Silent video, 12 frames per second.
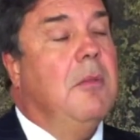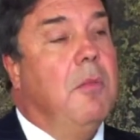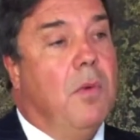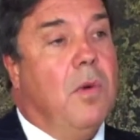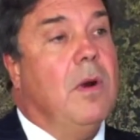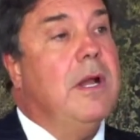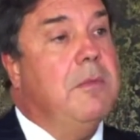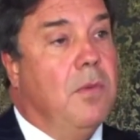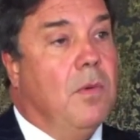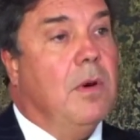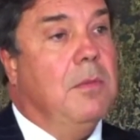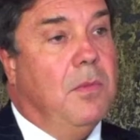more and
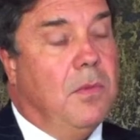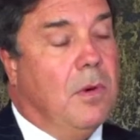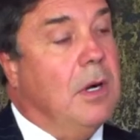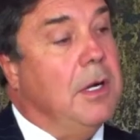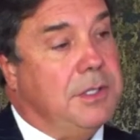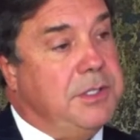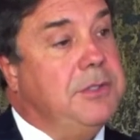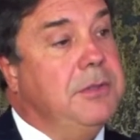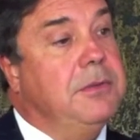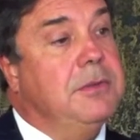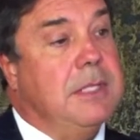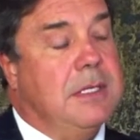more and more are
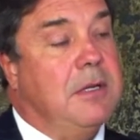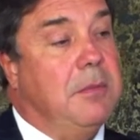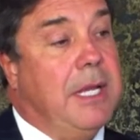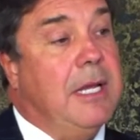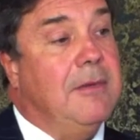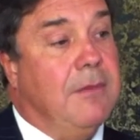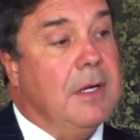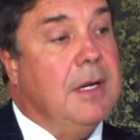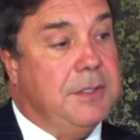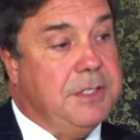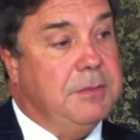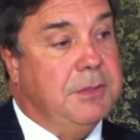attuned to the demand of our
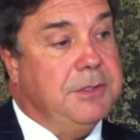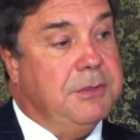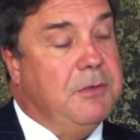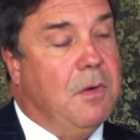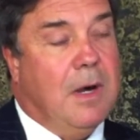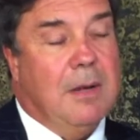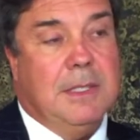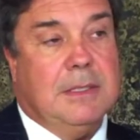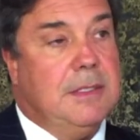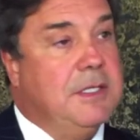customers' requirements.